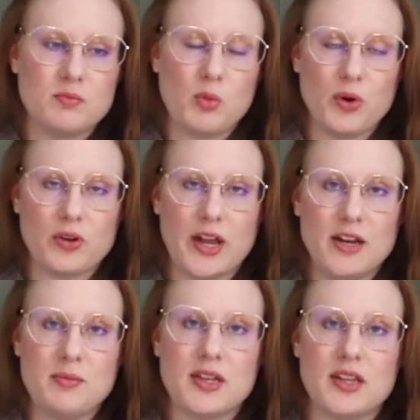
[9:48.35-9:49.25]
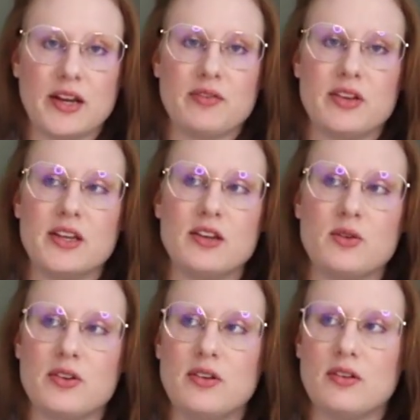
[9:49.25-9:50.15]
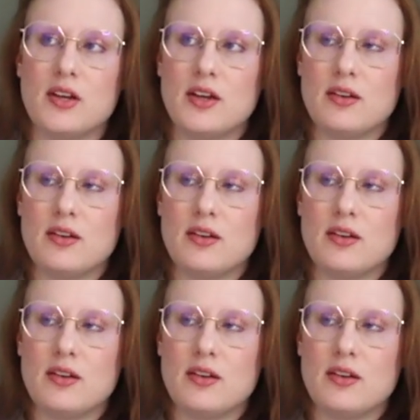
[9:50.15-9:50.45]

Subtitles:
mortal enemy, then I feel like you couldn't,